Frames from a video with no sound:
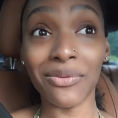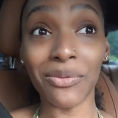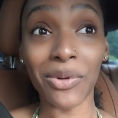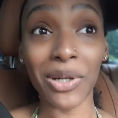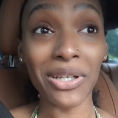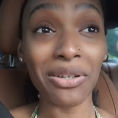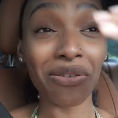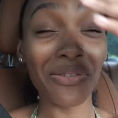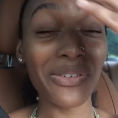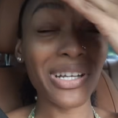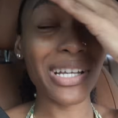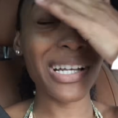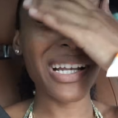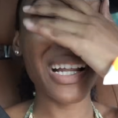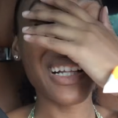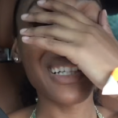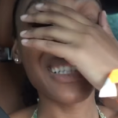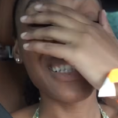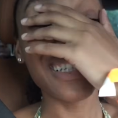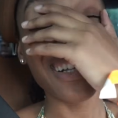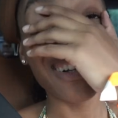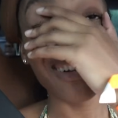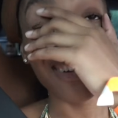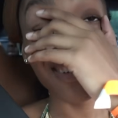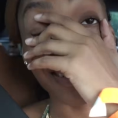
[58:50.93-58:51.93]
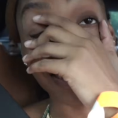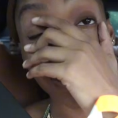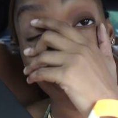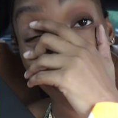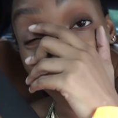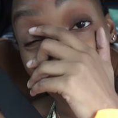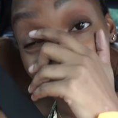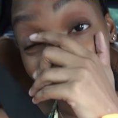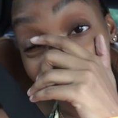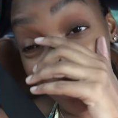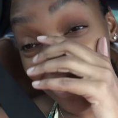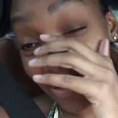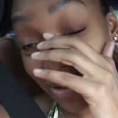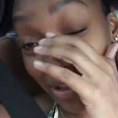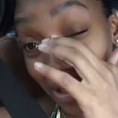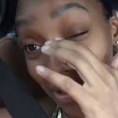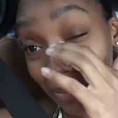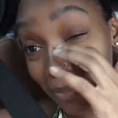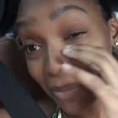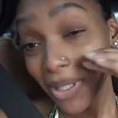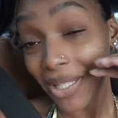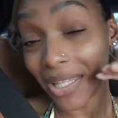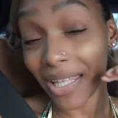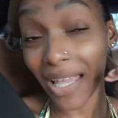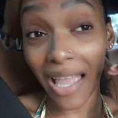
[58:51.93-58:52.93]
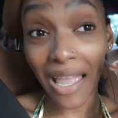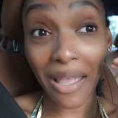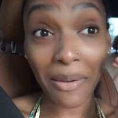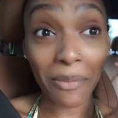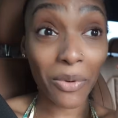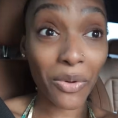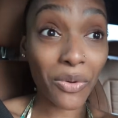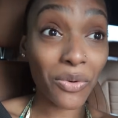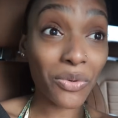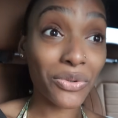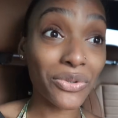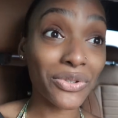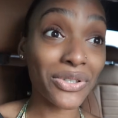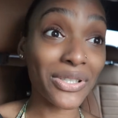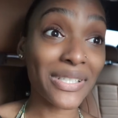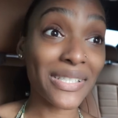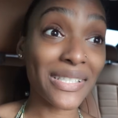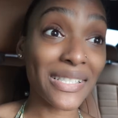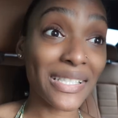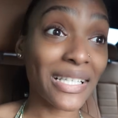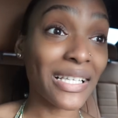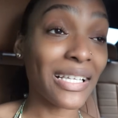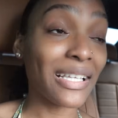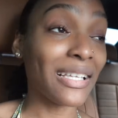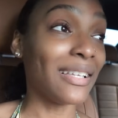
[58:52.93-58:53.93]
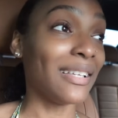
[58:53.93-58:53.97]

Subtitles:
when the rain had tear, gel around down in my eye, I could see.